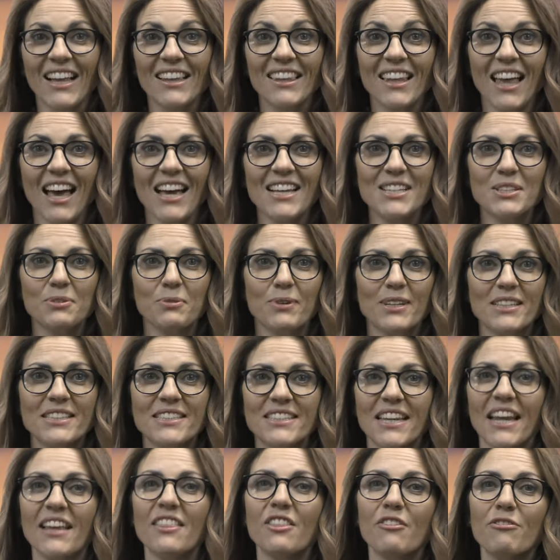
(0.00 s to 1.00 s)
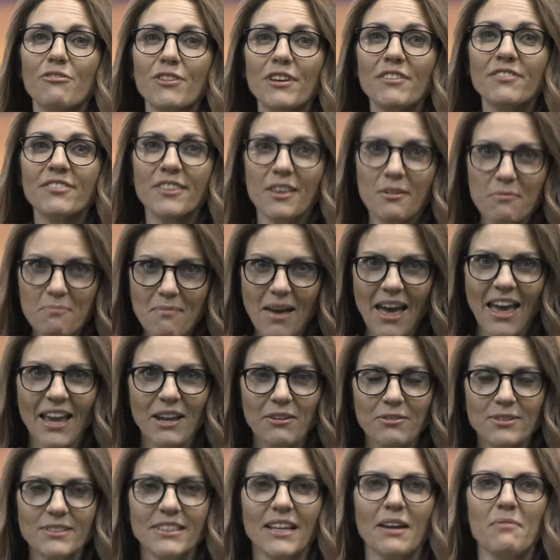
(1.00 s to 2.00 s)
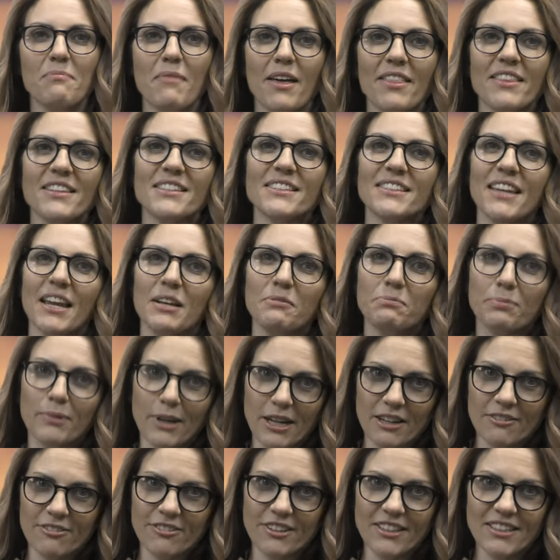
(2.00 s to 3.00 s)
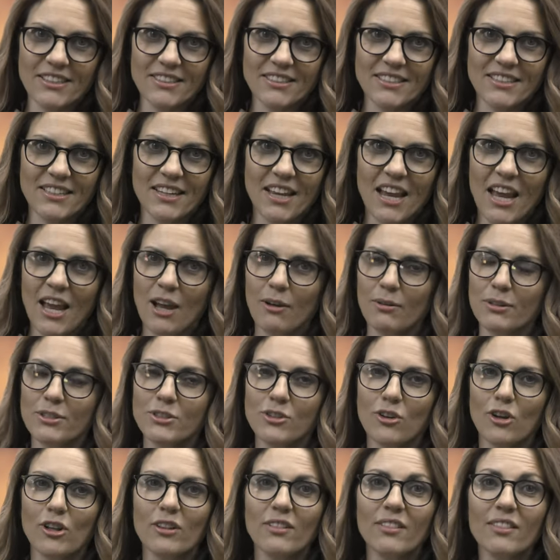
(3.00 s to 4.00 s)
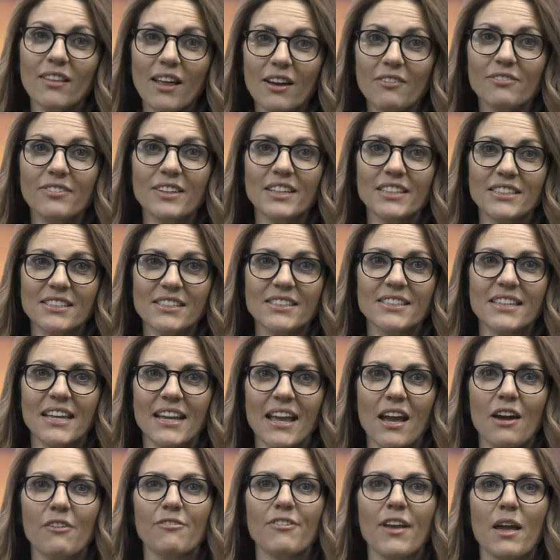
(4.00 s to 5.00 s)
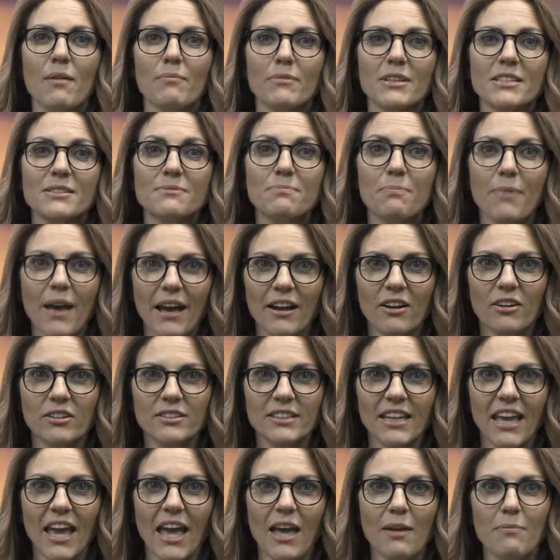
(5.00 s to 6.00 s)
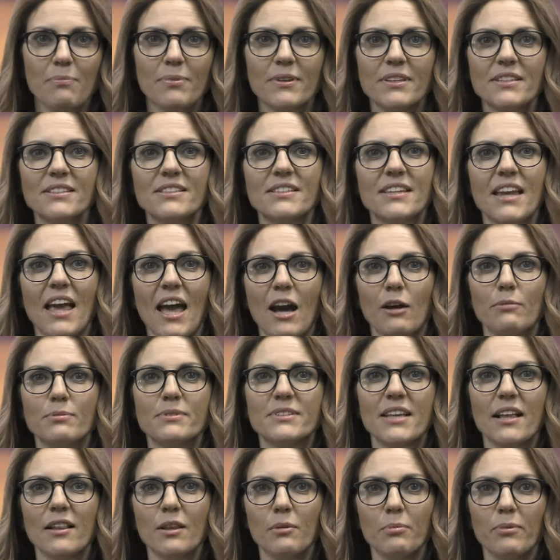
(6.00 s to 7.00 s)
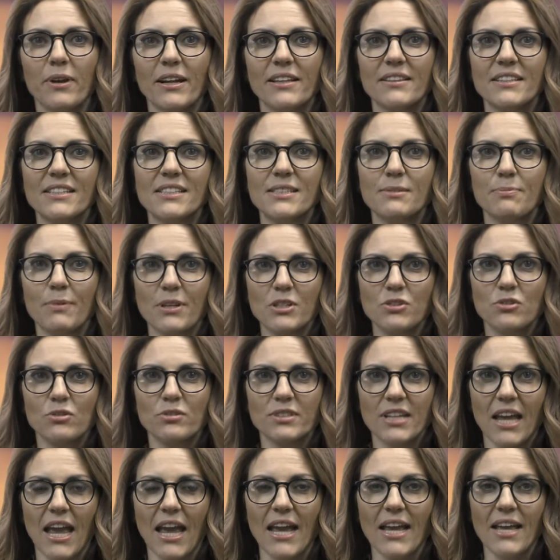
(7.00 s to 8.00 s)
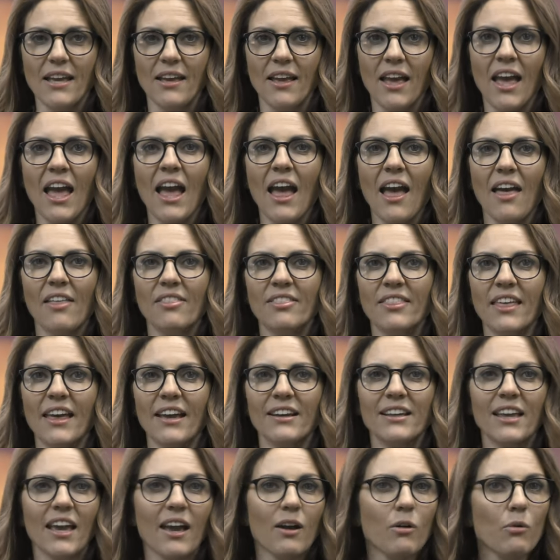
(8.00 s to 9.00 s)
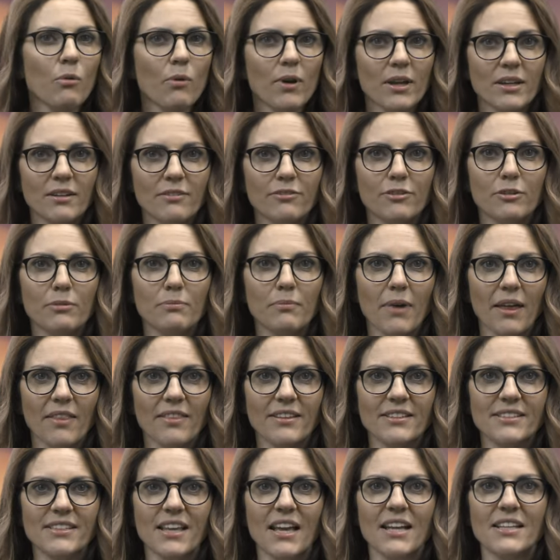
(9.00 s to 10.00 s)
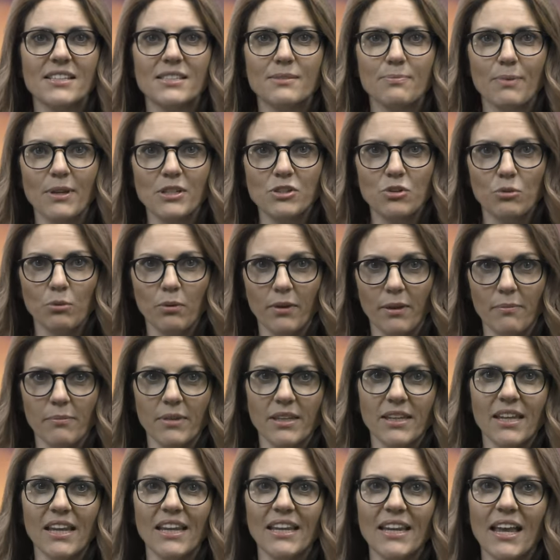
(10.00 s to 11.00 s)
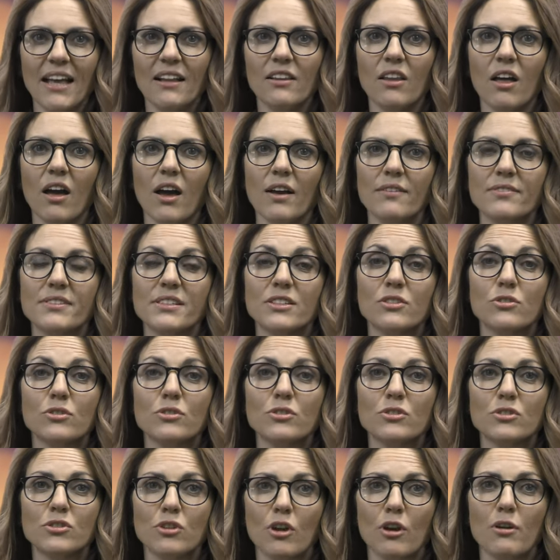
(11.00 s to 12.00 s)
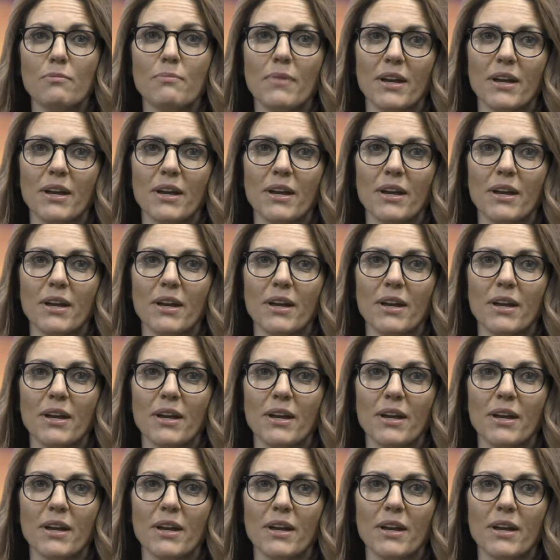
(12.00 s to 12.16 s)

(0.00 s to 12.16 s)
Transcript: Last Wednesday, the 5th of May, was our Mother's Day breakfast. It was so lovely to see our families back on campus to help celebrate this special day and thank our wonderful mothers and special women in our lives that do so